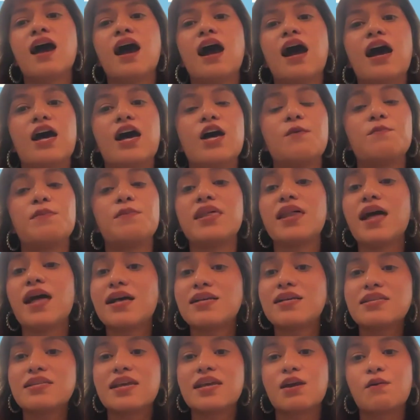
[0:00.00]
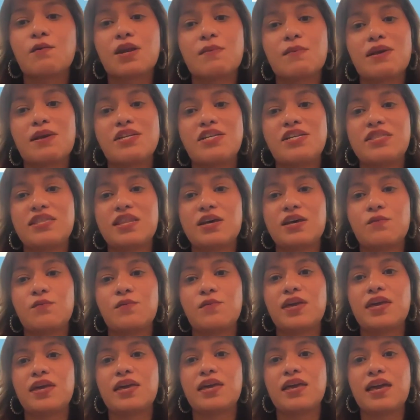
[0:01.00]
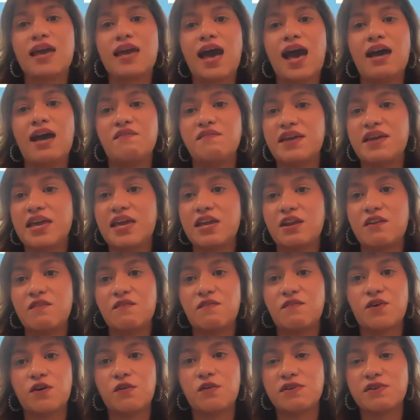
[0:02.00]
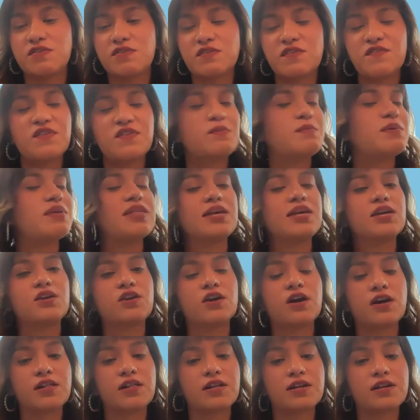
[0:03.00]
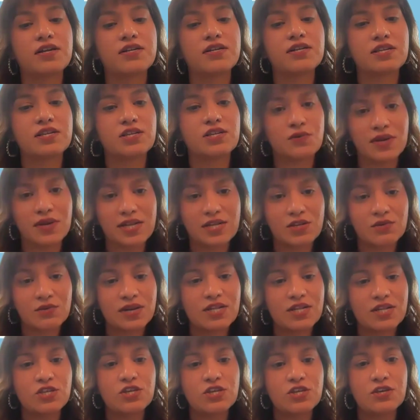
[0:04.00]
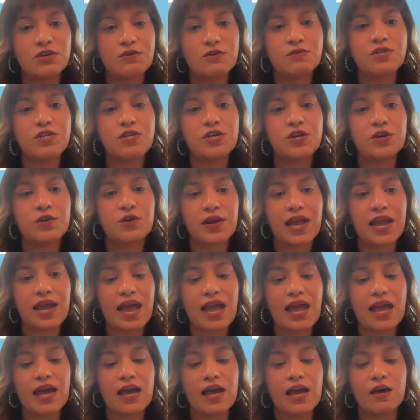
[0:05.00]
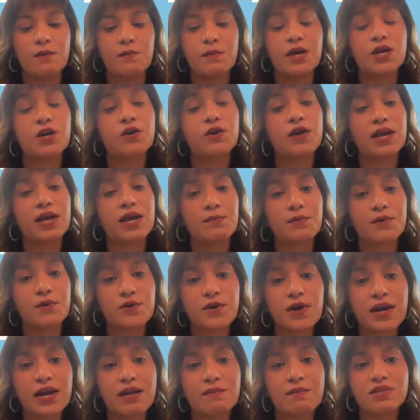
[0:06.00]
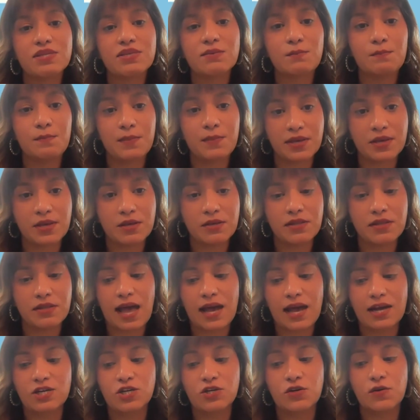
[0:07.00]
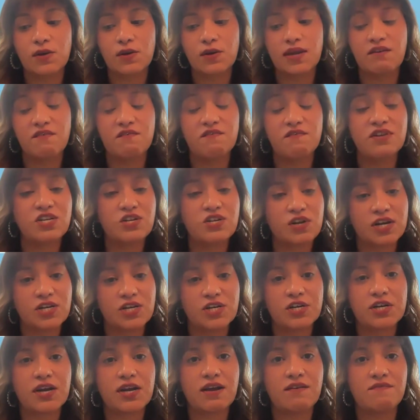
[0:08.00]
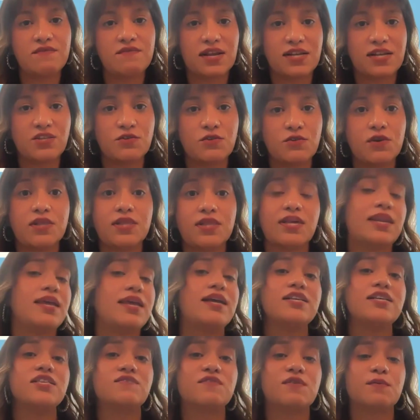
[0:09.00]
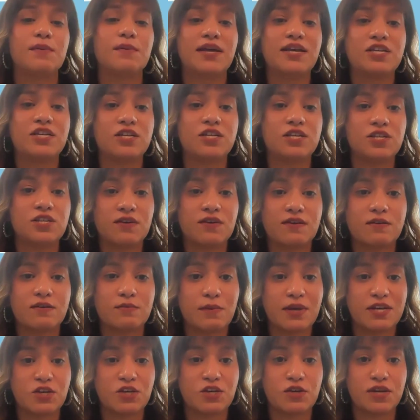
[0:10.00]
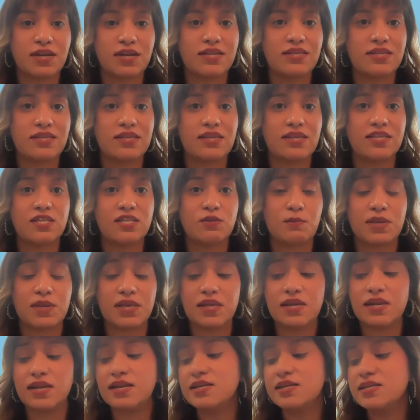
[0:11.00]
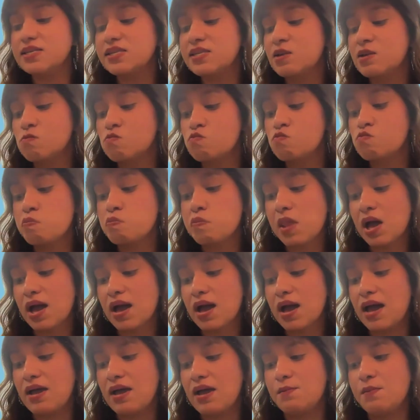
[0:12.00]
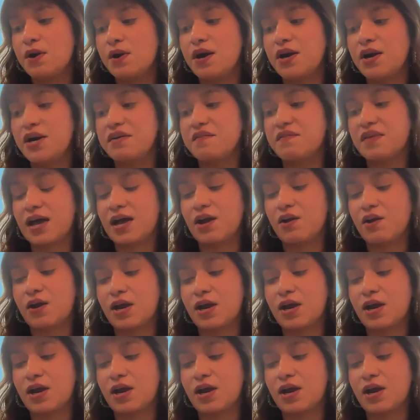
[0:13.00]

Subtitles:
The last thing I want to mention that we advocated for was $50 million in 2022 to create a grant program to build actual infrastructure of dental clinics for patients who have special needs and disabilities. And part of that